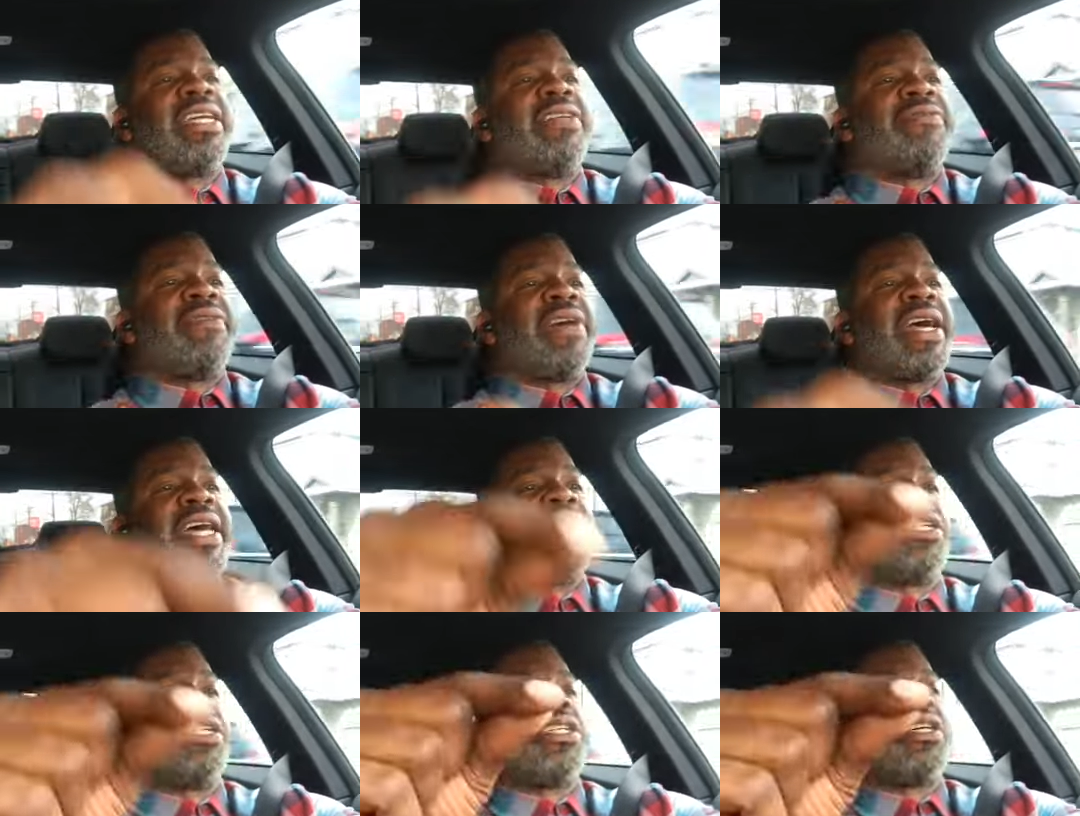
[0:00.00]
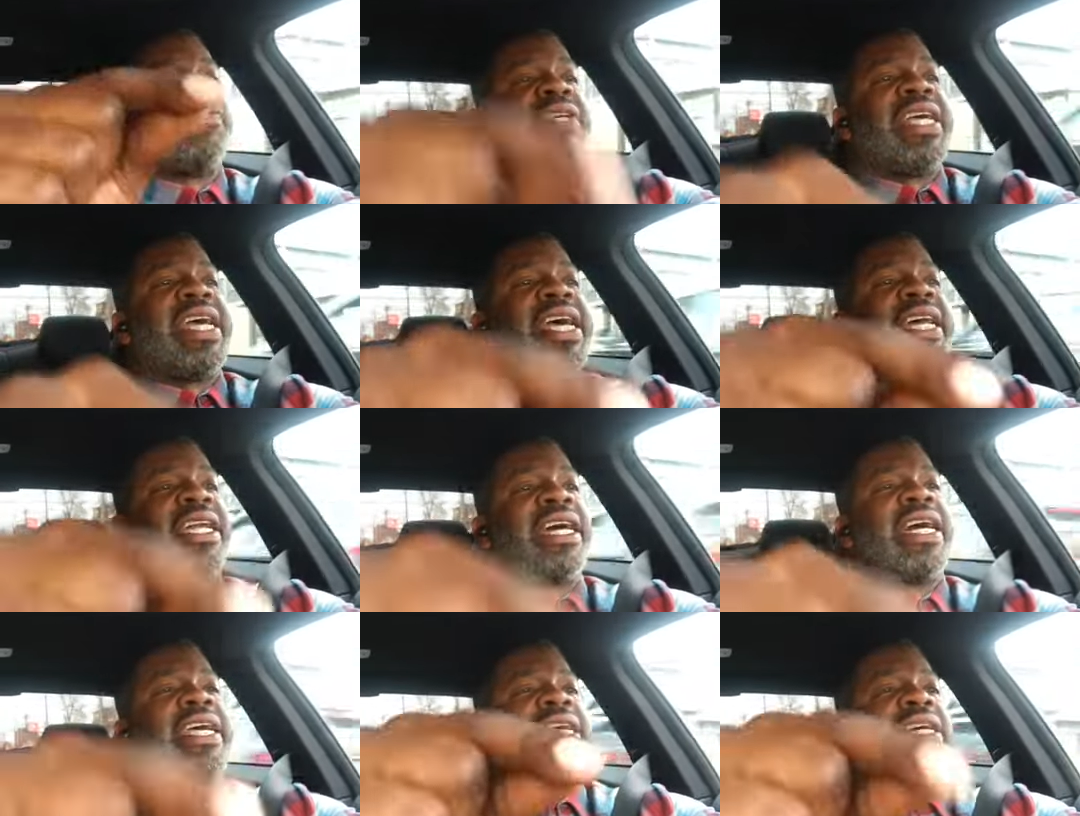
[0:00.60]
advantage of the
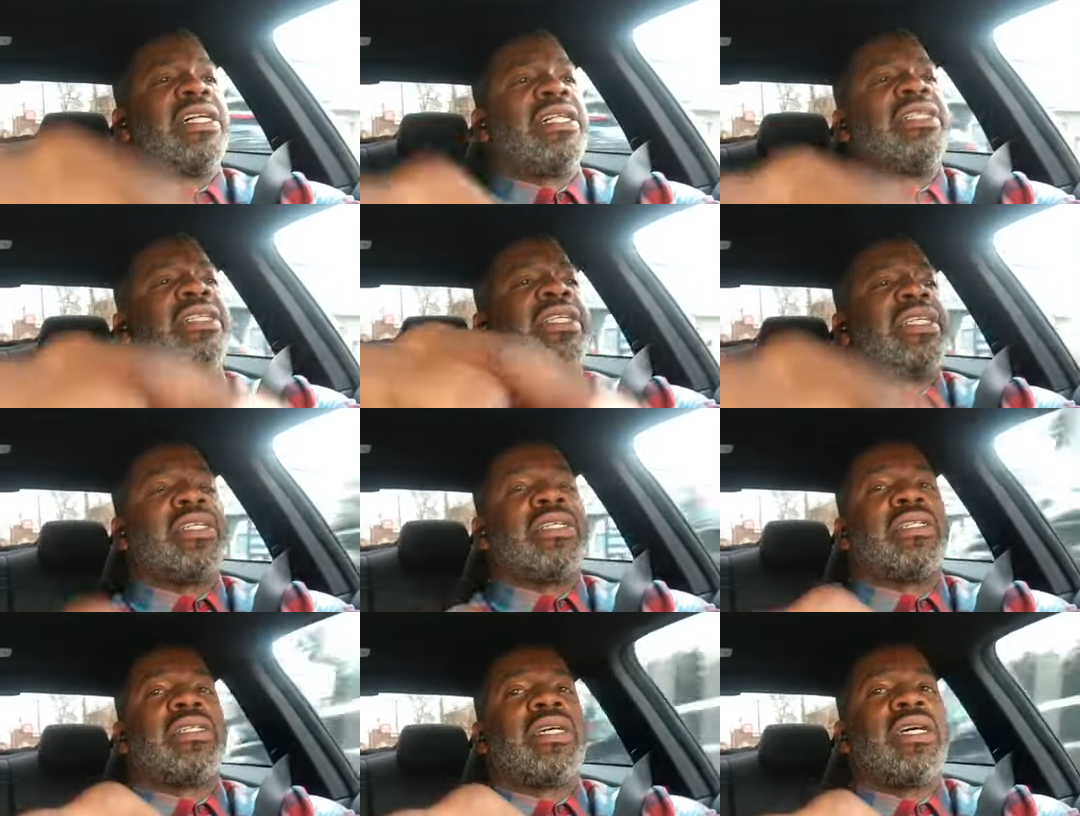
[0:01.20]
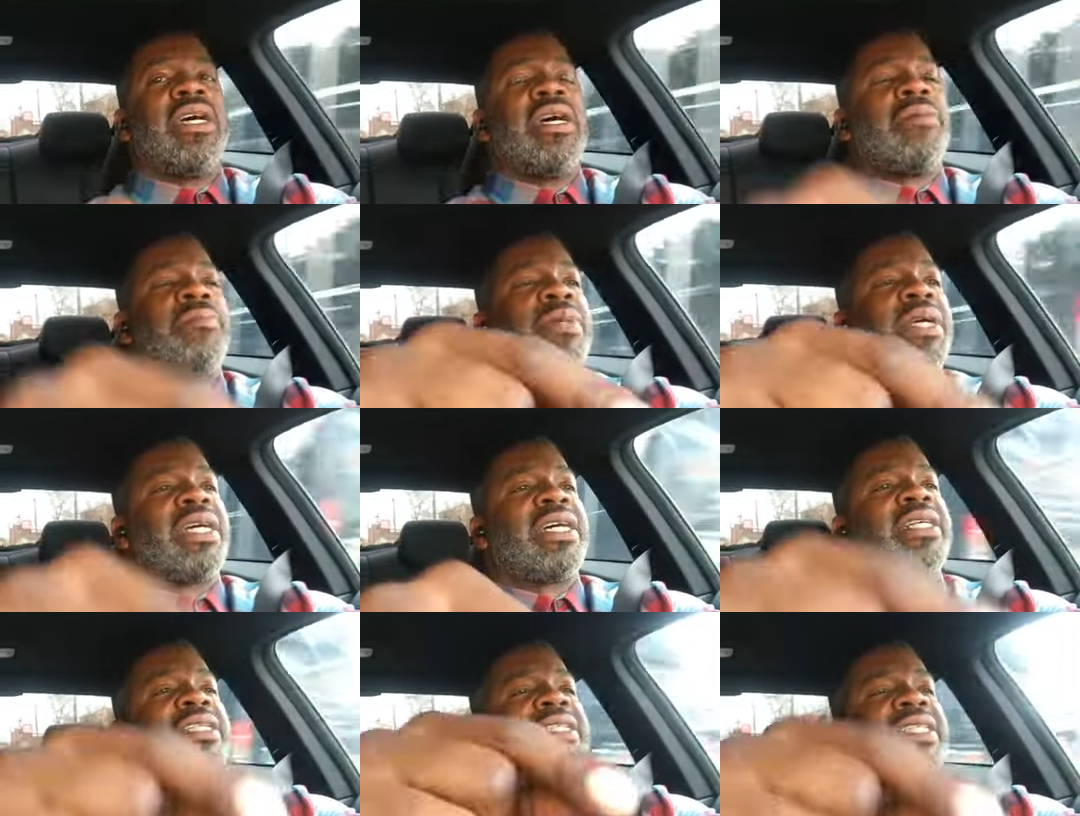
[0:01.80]
NIL deals
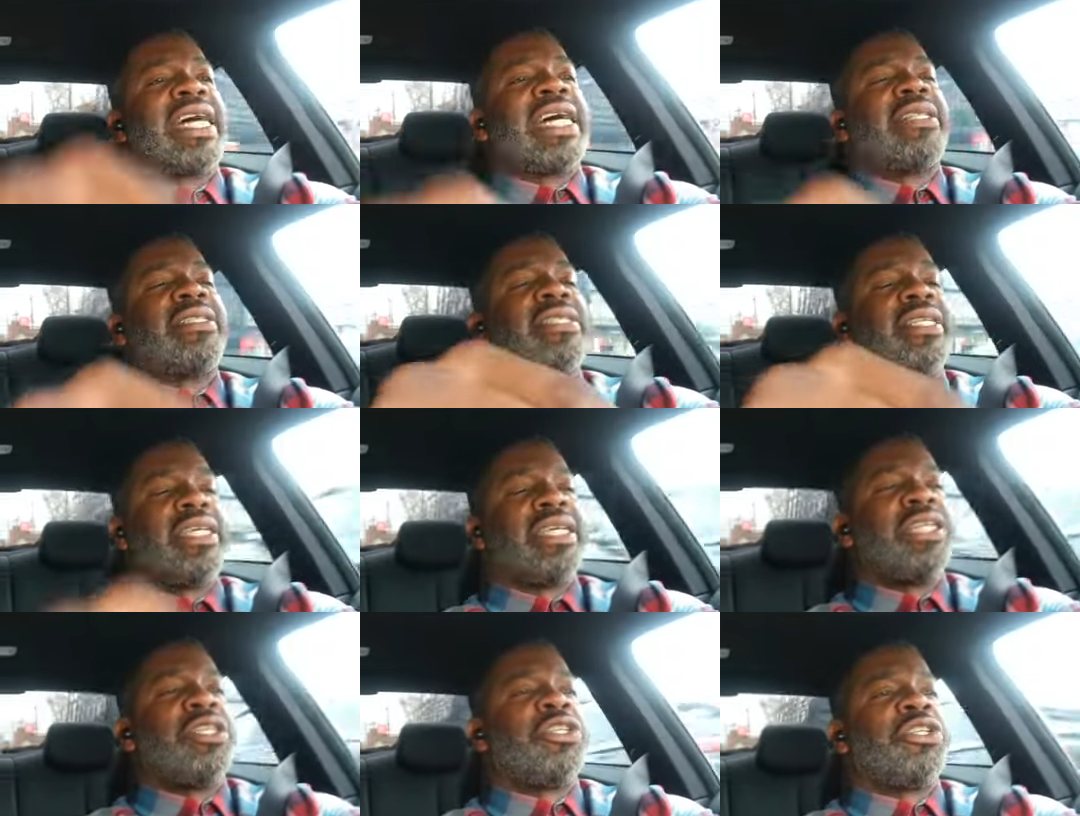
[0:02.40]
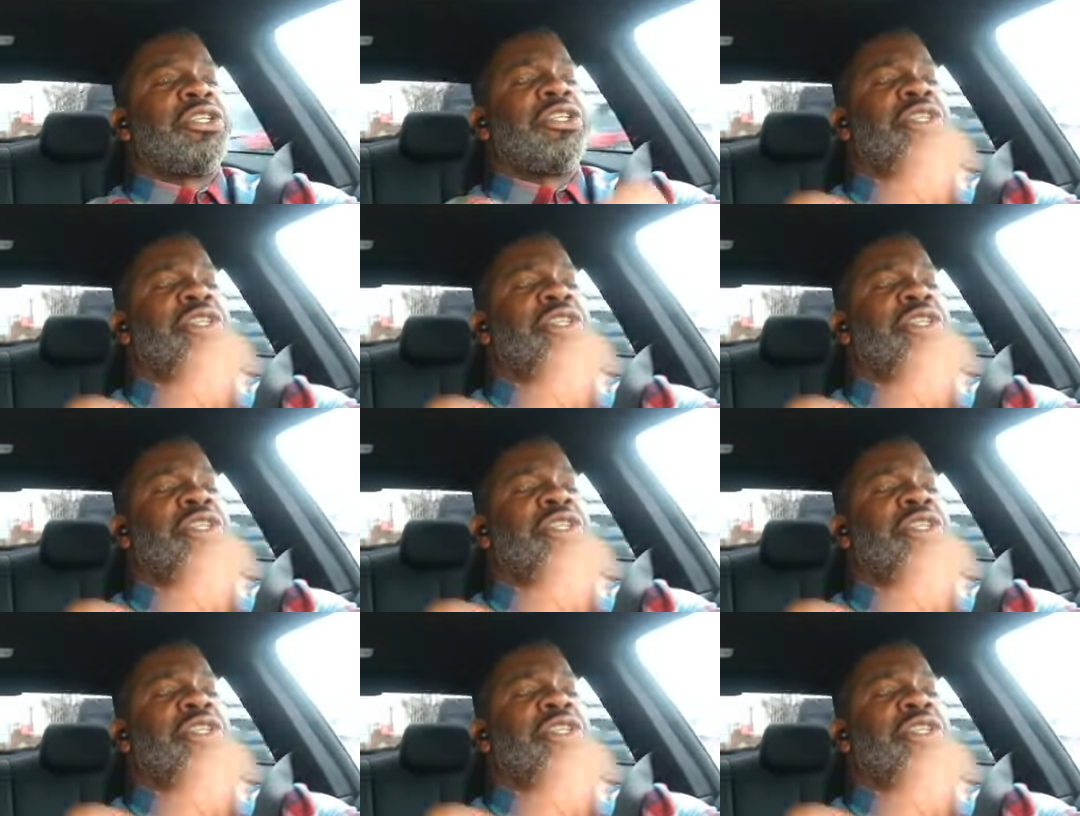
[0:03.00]
because that's the issue.